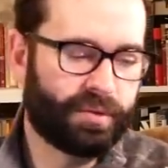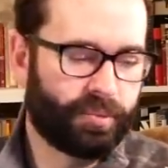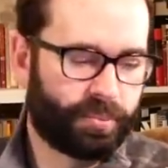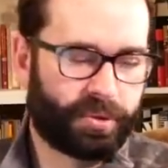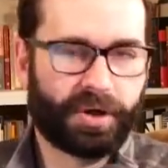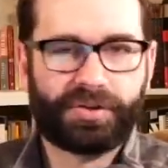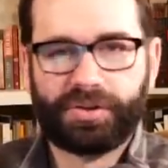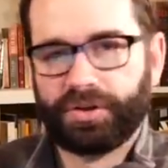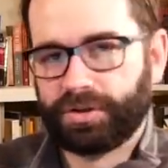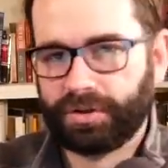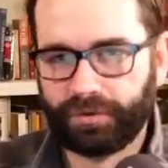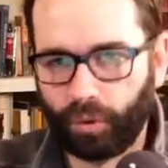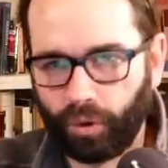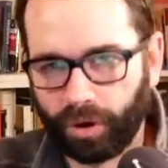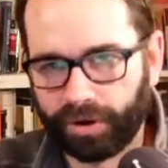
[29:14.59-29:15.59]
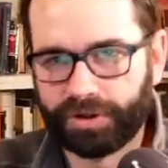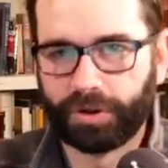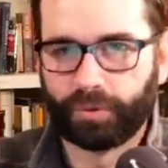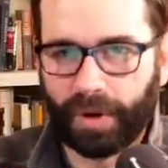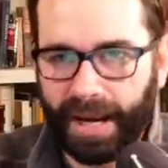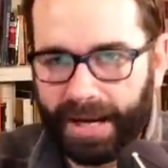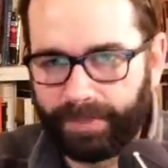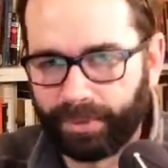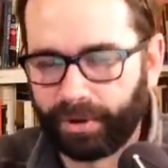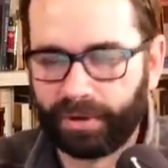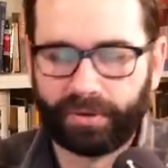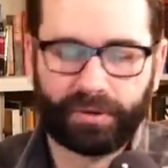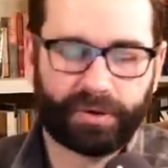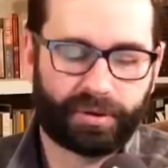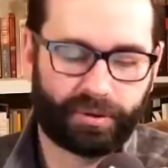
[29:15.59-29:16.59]
prisoners of war to rape
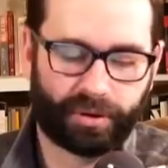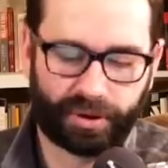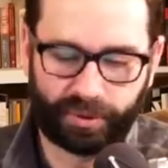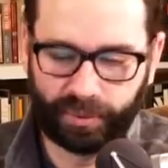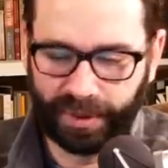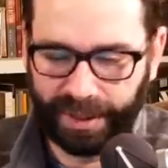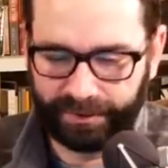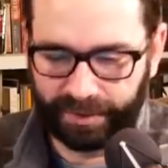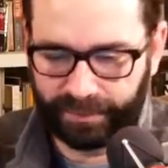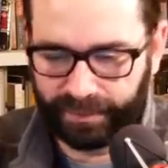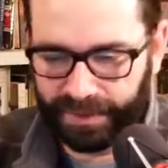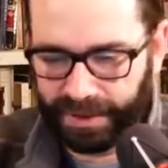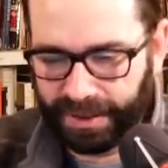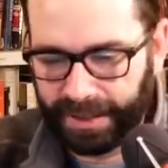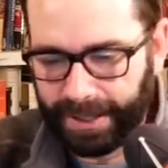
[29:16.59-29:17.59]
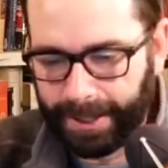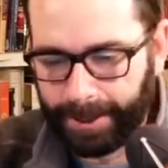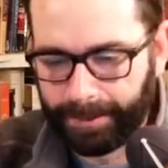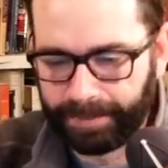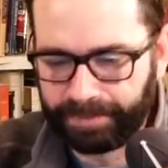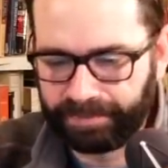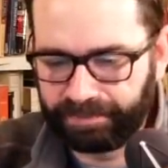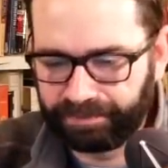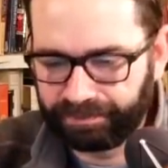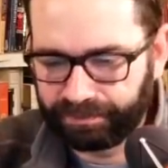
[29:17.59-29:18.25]
or or, or whatever. Um,